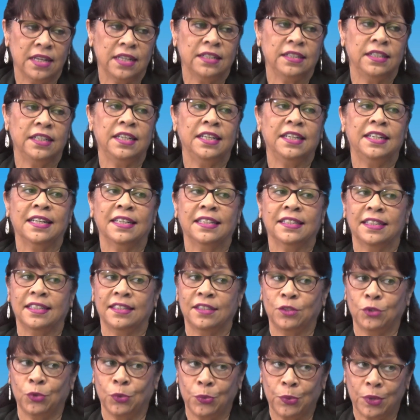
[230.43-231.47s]
Trinidad
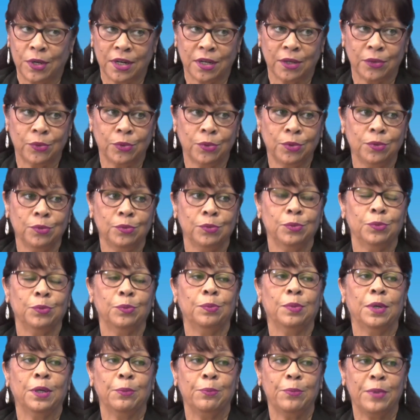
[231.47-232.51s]
and Tobago,
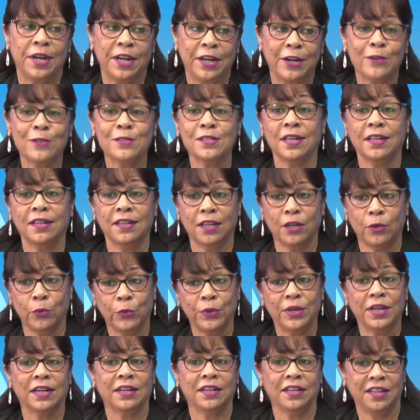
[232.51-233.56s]
Barbados, and now
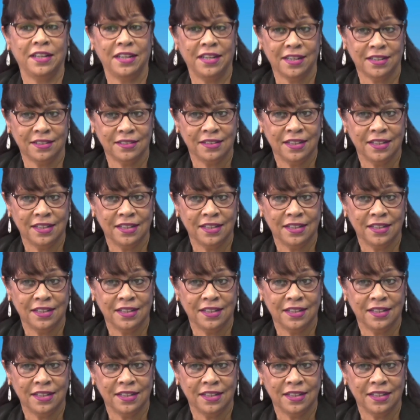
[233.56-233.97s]
we are here.